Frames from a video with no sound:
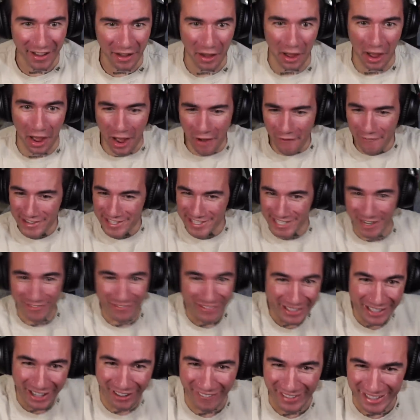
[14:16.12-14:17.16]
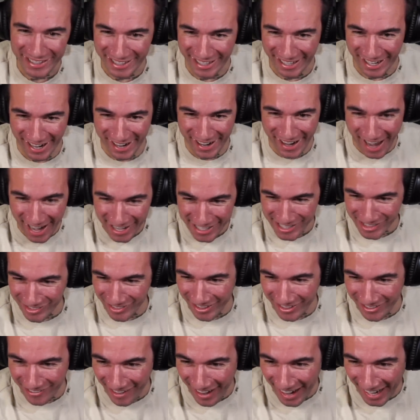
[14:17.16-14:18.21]
Oh shit, we're going to the next
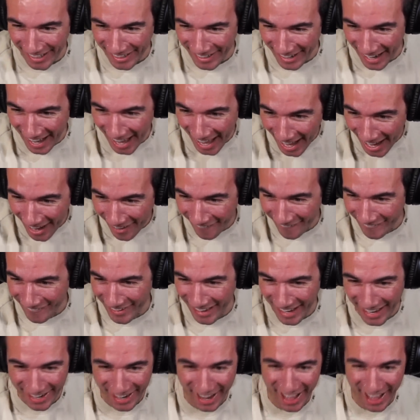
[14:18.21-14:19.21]
one right now, man!